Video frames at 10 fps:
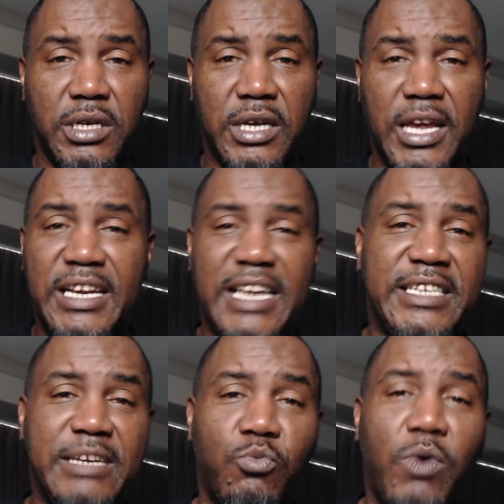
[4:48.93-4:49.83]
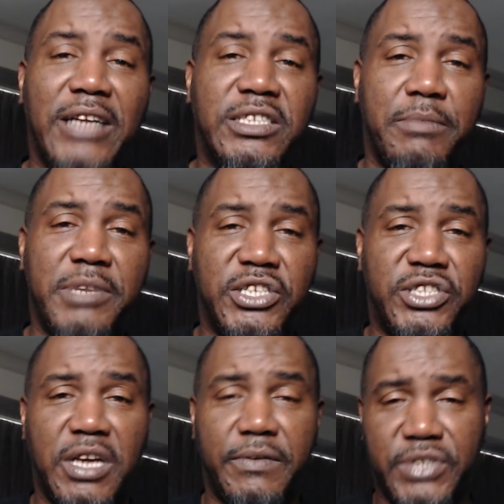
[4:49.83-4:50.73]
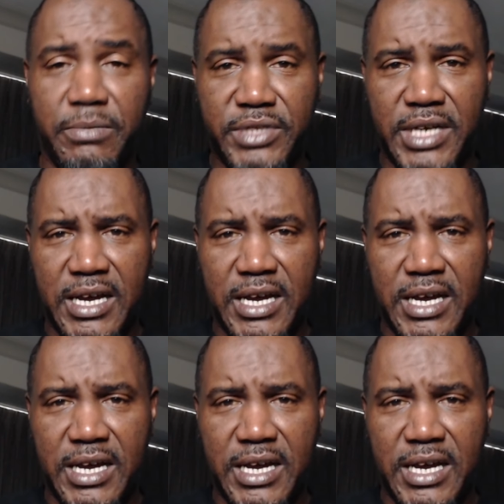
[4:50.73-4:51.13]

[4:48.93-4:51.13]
and let them watch some of this stuff sometime.